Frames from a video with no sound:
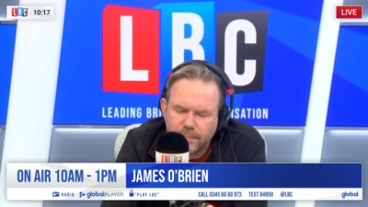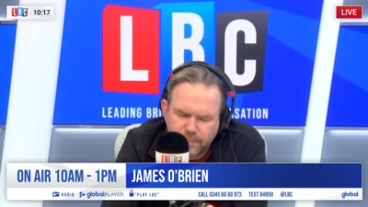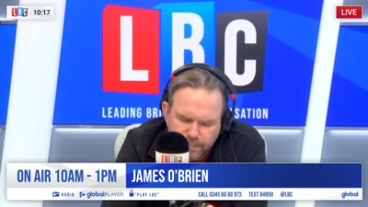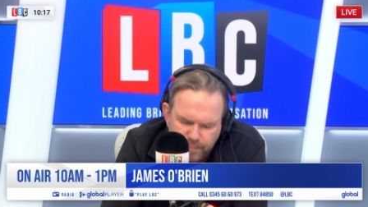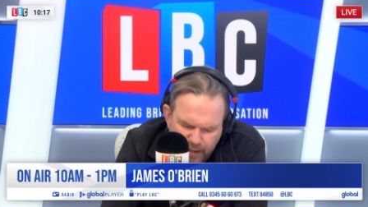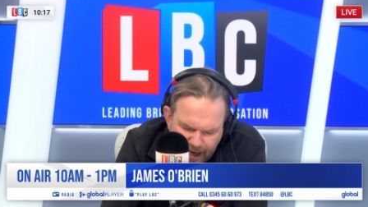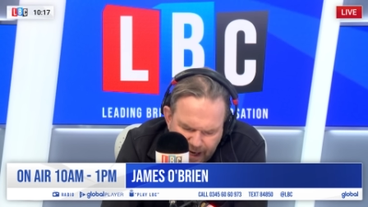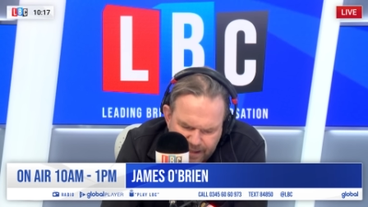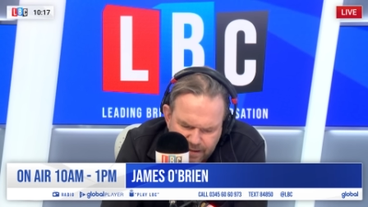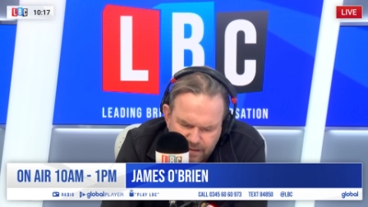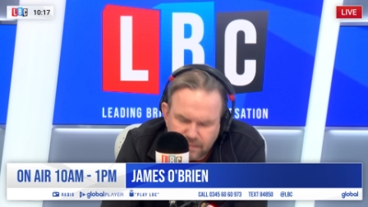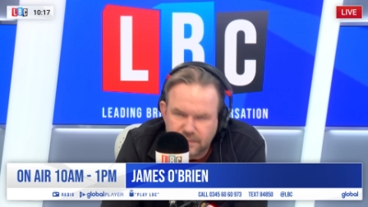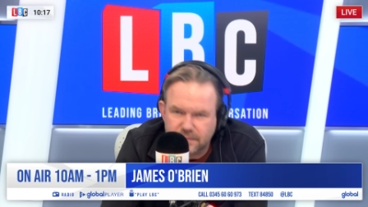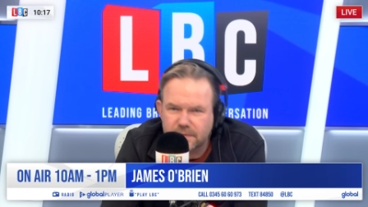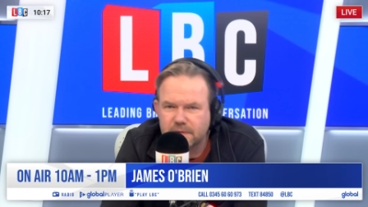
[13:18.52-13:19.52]
But
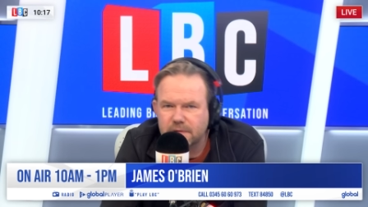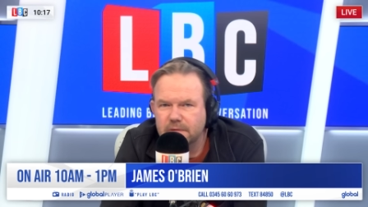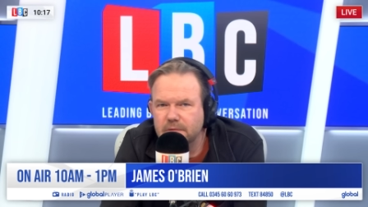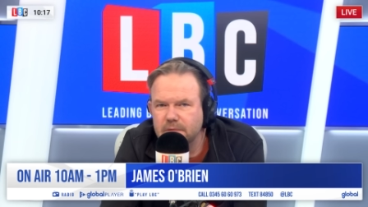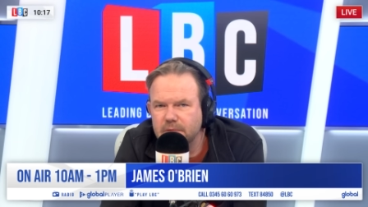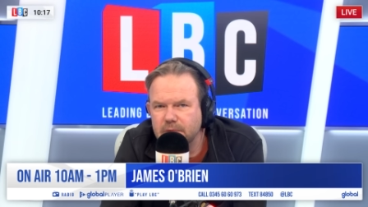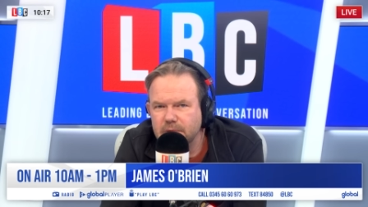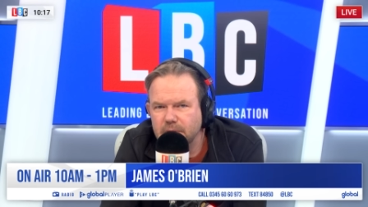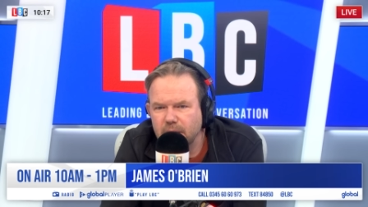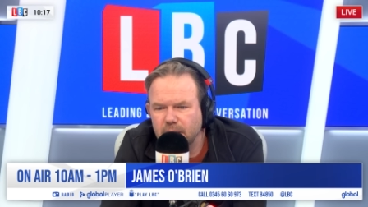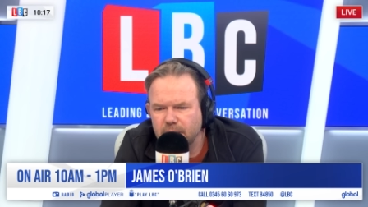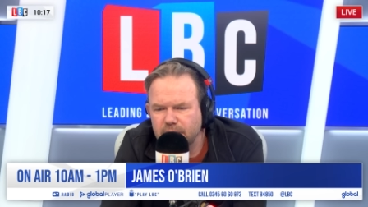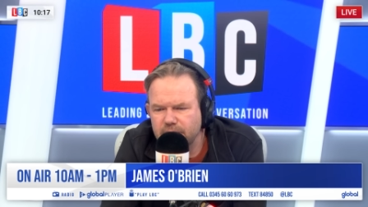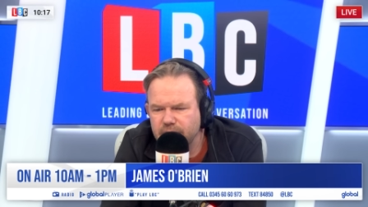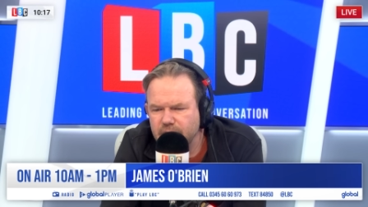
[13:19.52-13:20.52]
adults
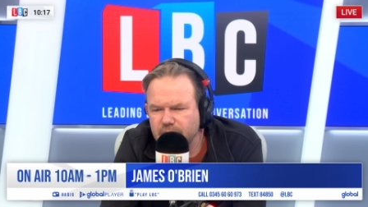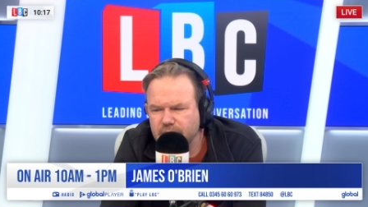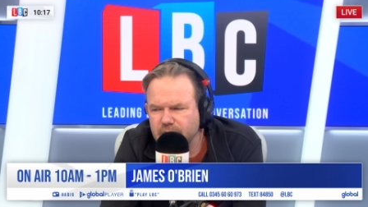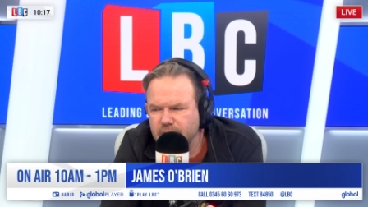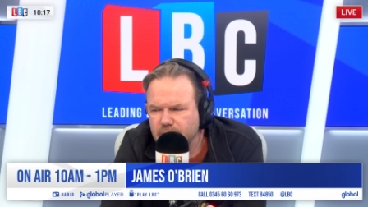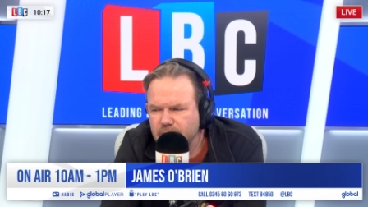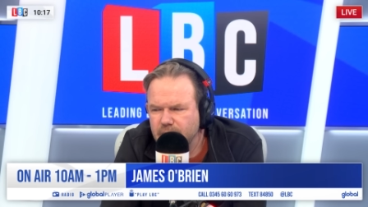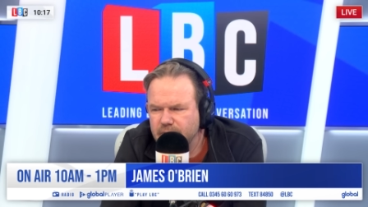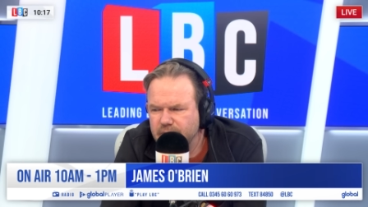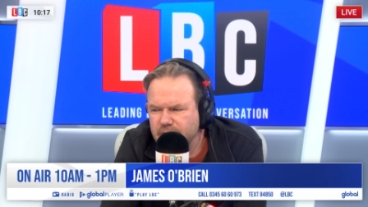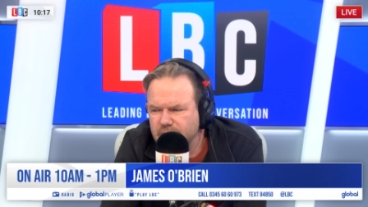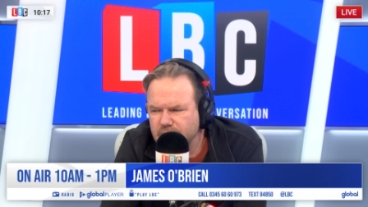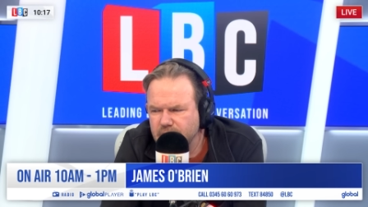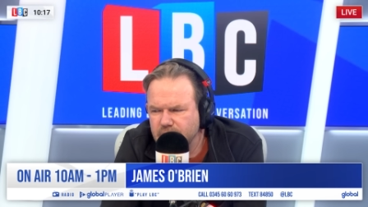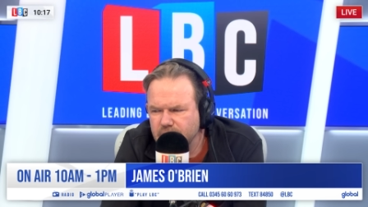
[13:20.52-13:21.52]
are involved in all of
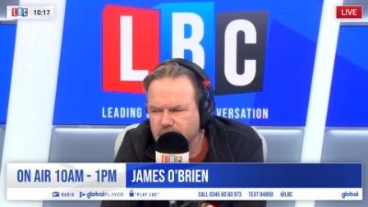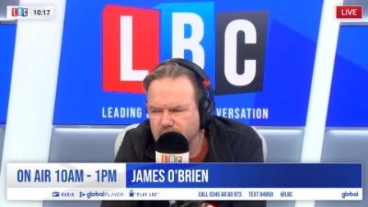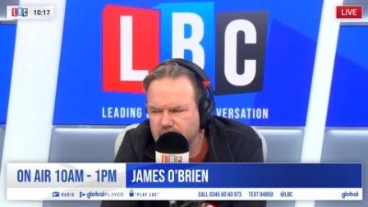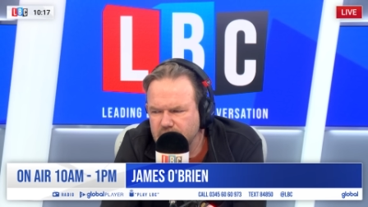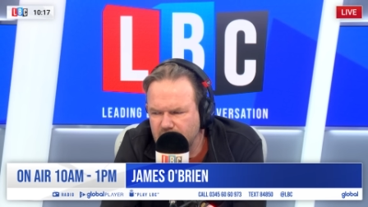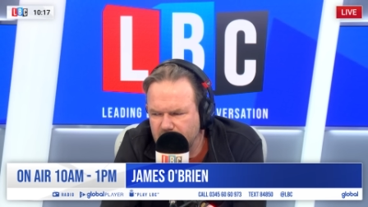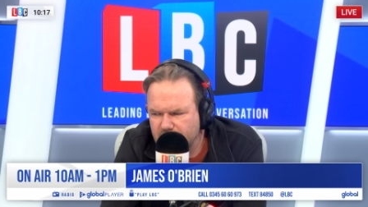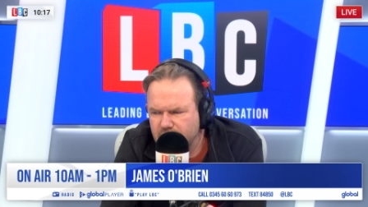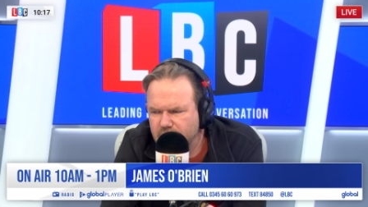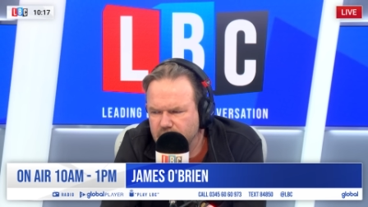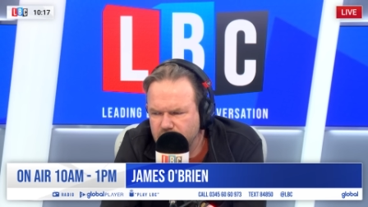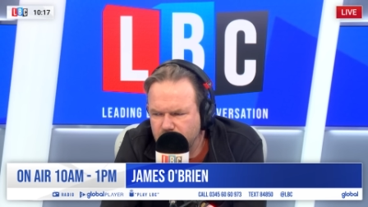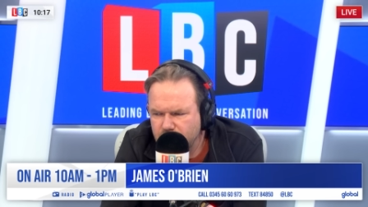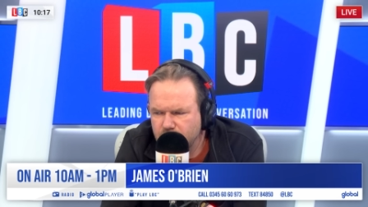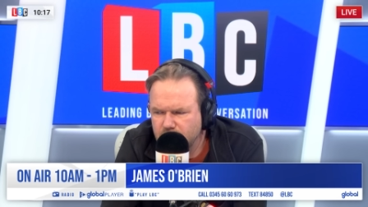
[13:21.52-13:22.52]
these stories.
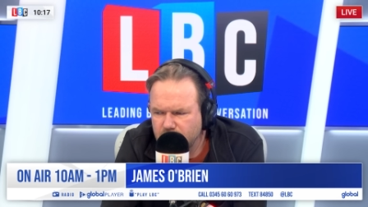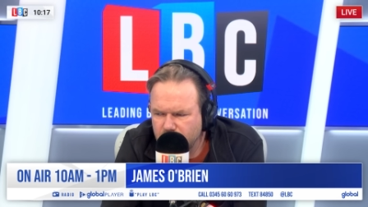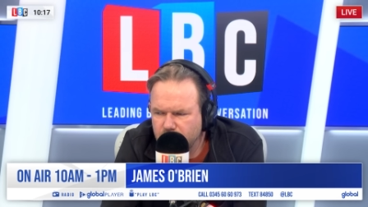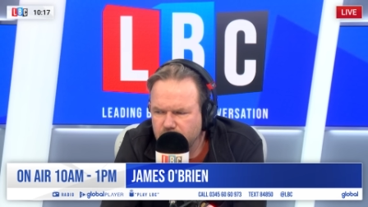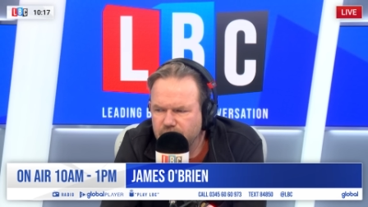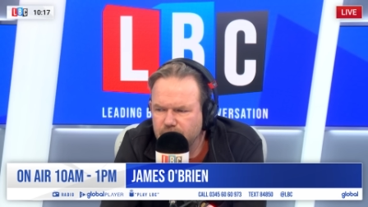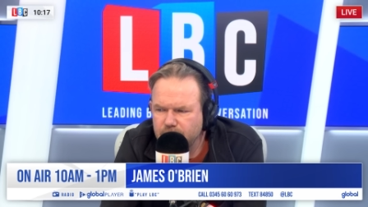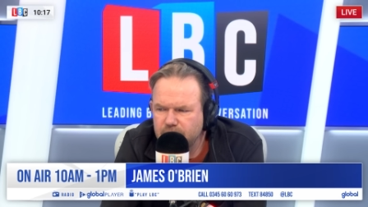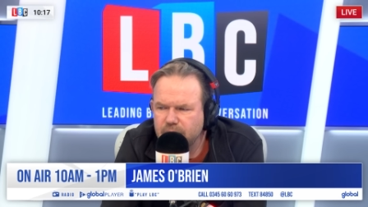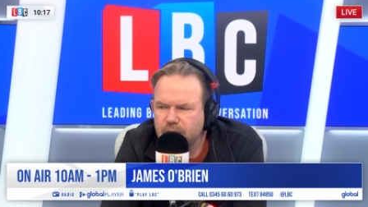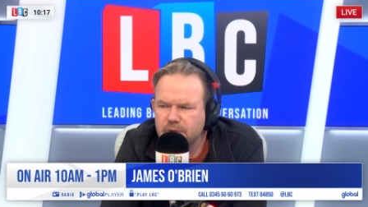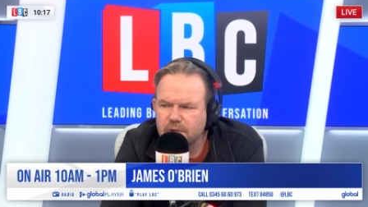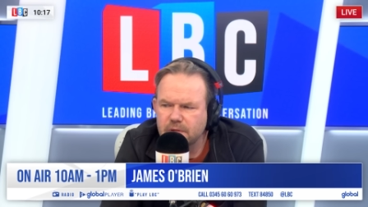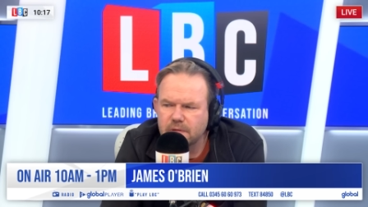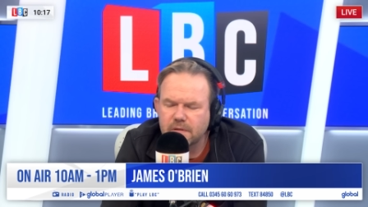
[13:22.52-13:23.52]
Adults who were not
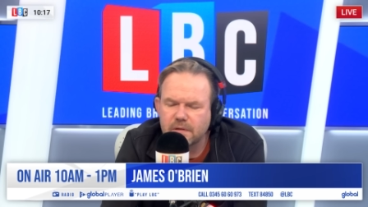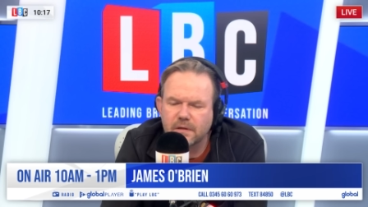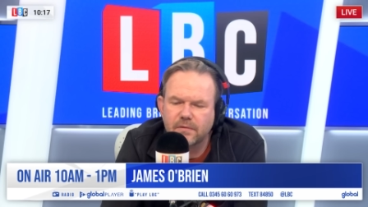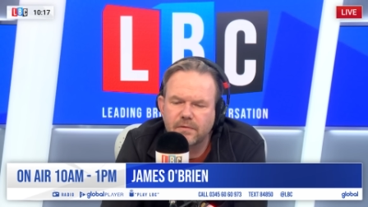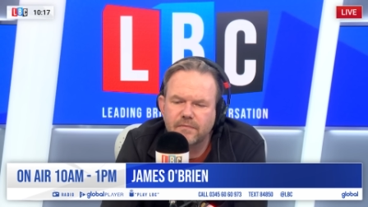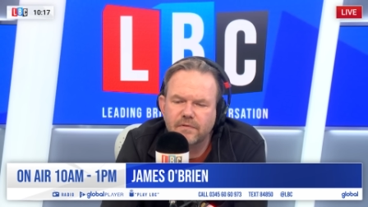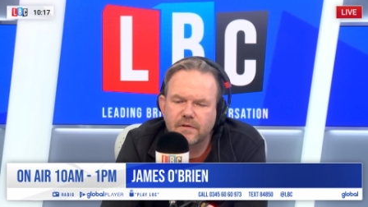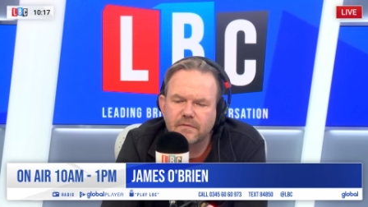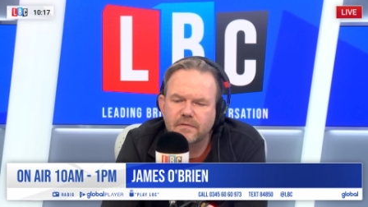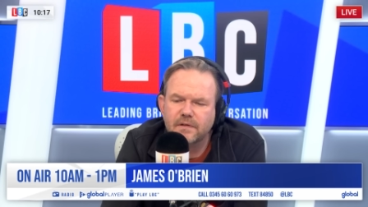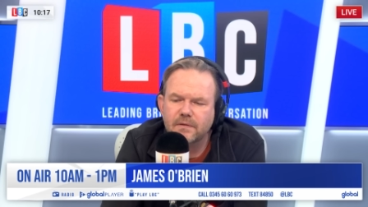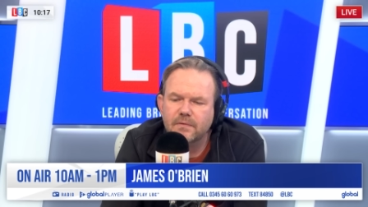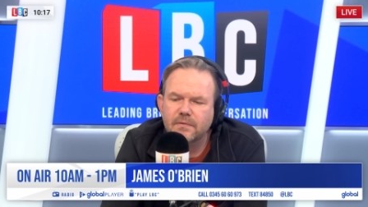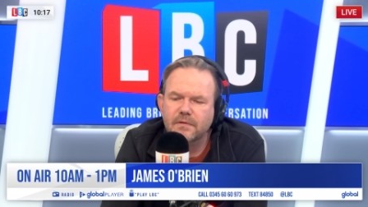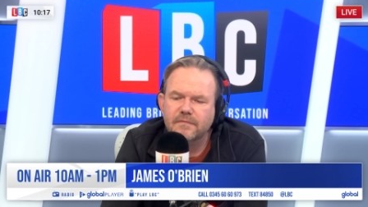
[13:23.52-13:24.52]
abusers are involved
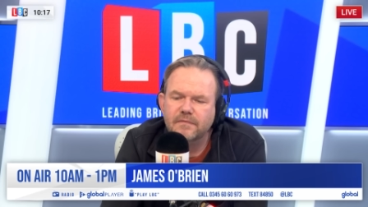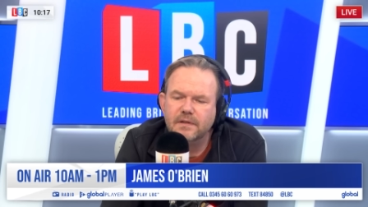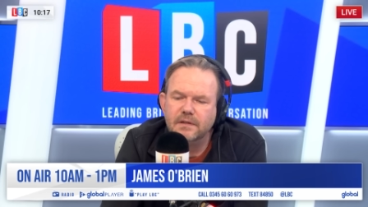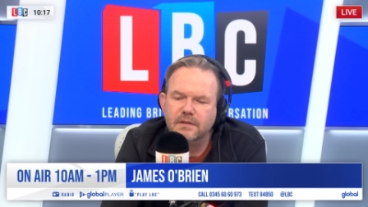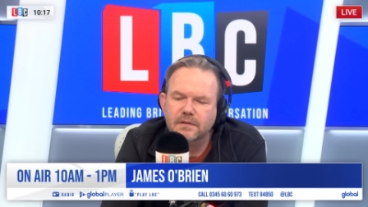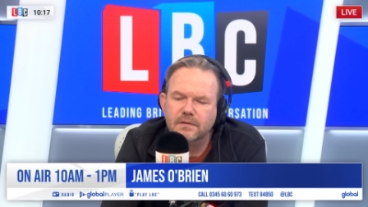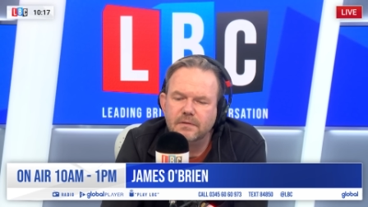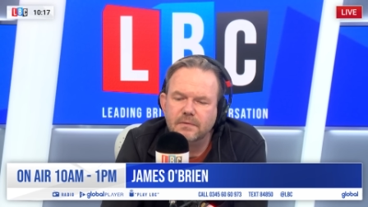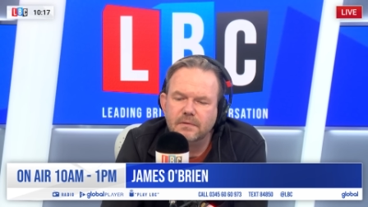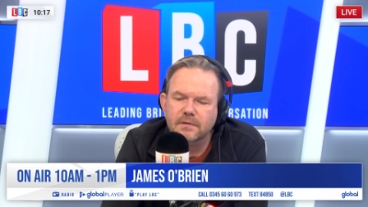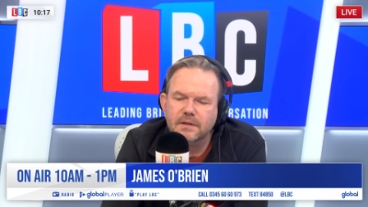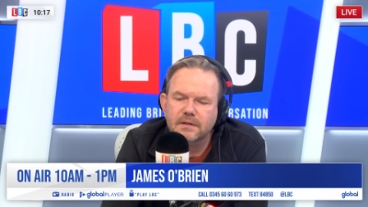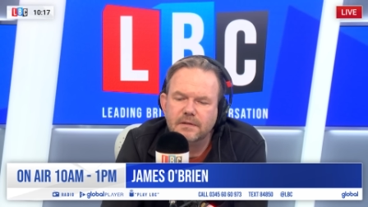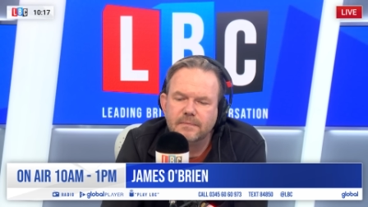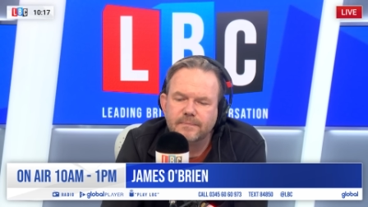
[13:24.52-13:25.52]
in all of these stories.